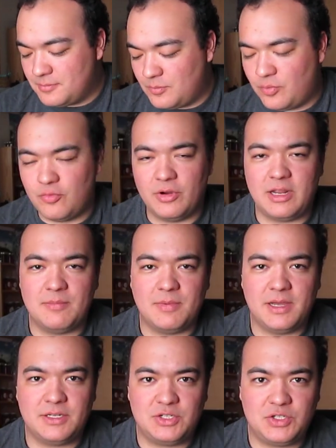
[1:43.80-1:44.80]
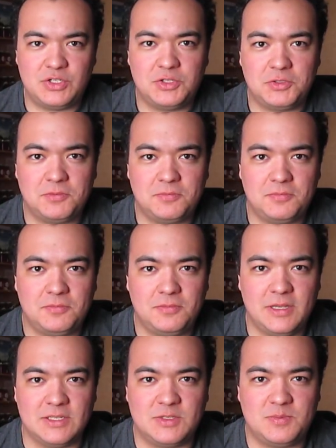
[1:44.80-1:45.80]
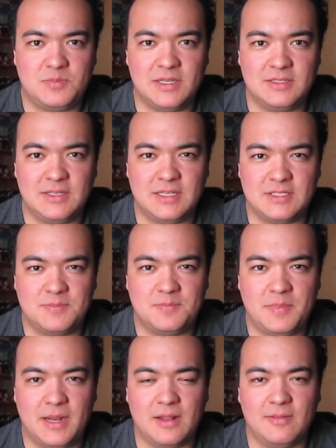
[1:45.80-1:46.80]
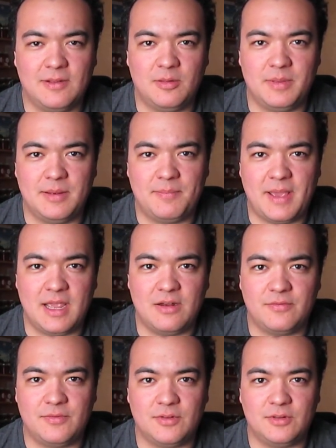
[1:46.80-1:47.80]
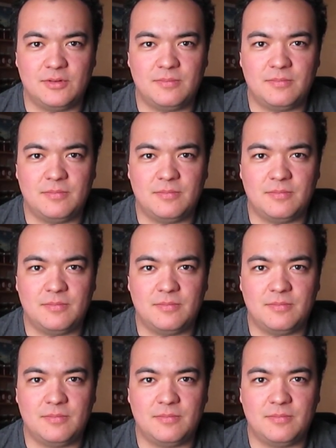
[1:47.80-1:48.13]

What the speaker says: Pretty much it's been a little bit painful.